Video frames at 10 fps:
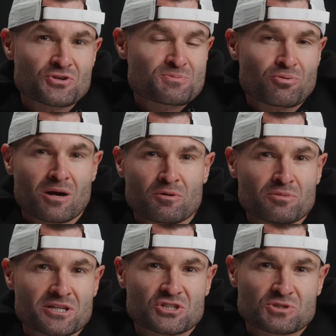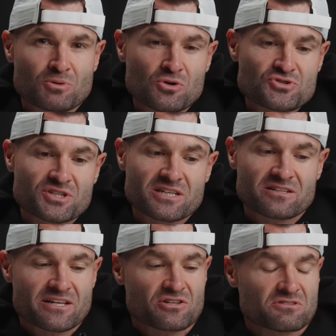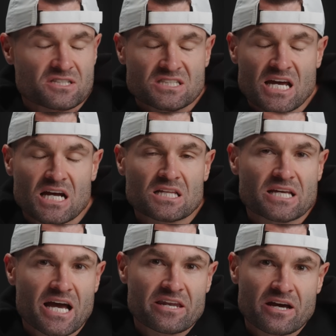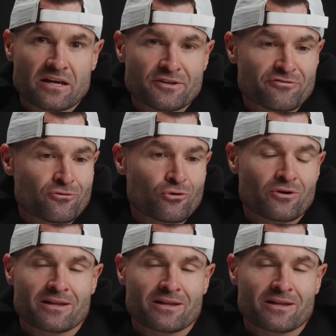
it's probably exposing it either exactly at 94,